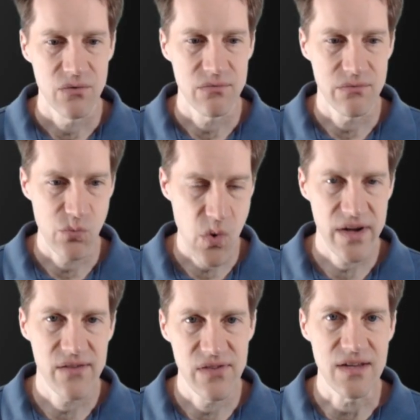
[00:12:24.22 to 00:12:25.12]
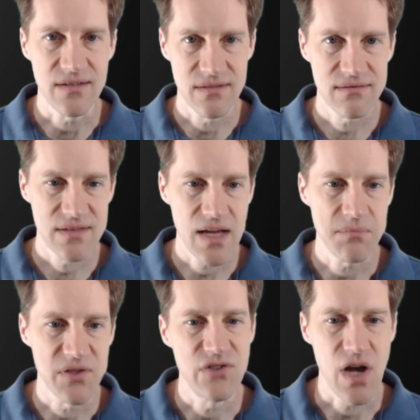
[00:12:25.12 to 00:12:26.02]
one of these
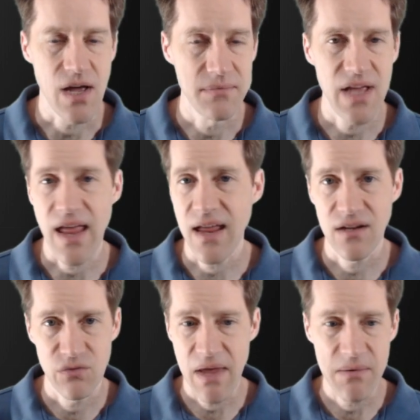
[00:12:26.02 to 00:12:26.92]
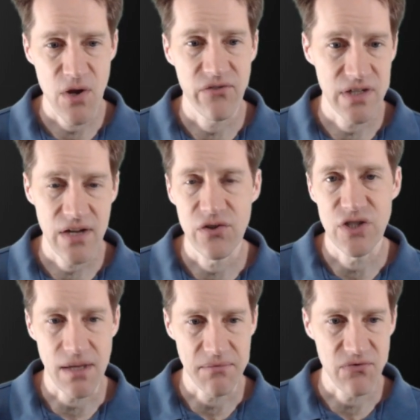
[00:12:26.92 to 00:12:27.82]
types of jobs and maybe you have another
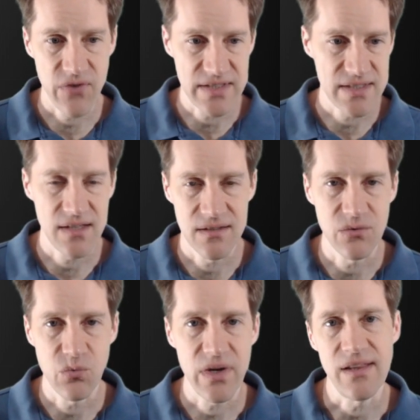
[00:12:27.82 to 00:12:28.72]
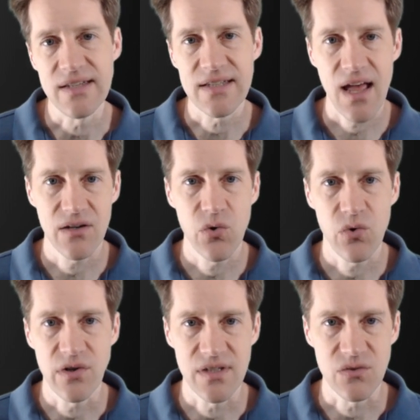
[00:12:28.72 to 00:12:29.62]
job that fits into one of these
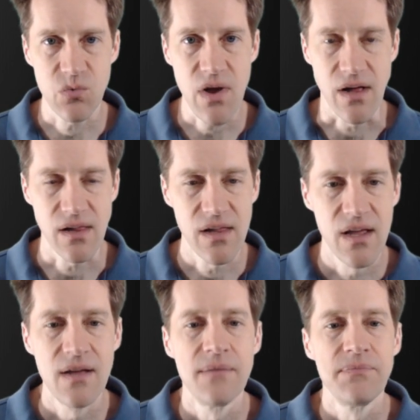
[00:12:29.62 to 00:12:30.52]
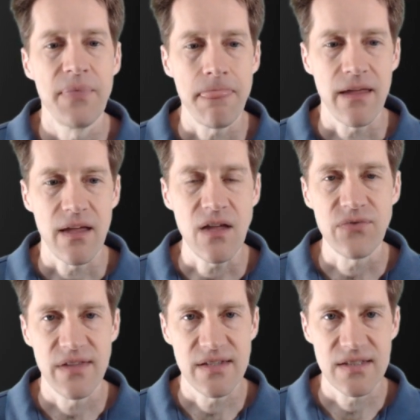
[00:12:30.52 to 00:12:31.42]
categories as well,
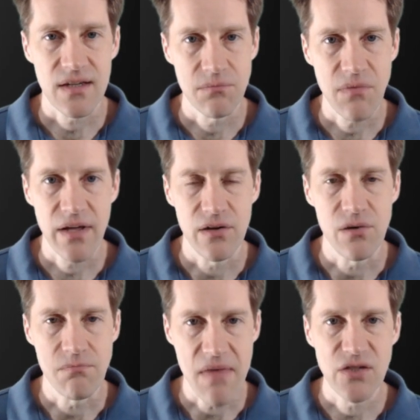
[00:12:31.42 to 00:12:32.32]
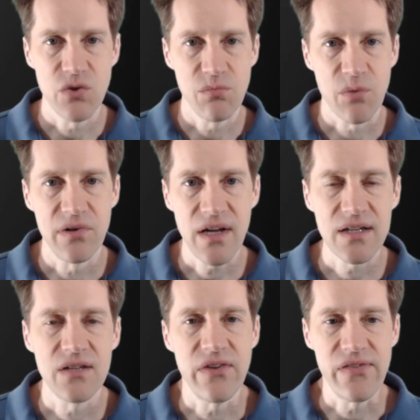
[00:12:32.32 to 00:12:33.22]
if this second monitor makes you more
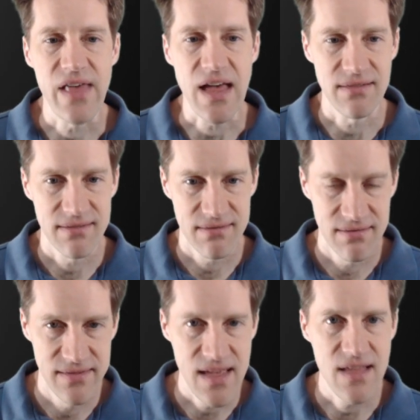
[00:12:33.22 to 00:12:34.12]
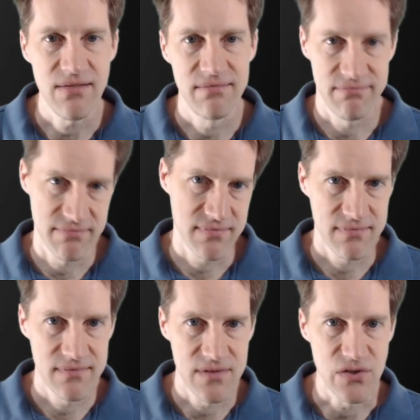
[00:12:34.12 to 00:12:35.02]
productive at that, then
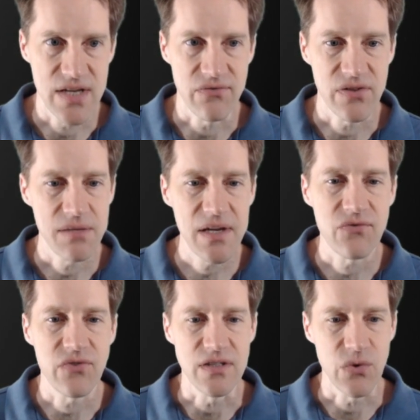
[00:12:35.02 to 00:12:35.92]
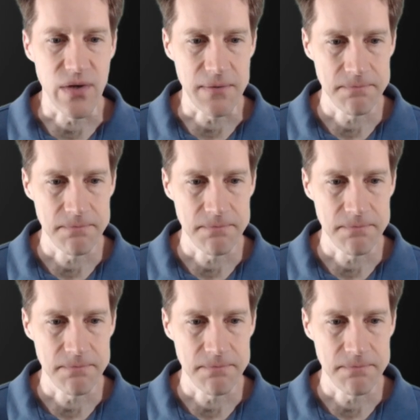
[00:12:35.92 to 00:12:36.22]
there's definitely benefit to it.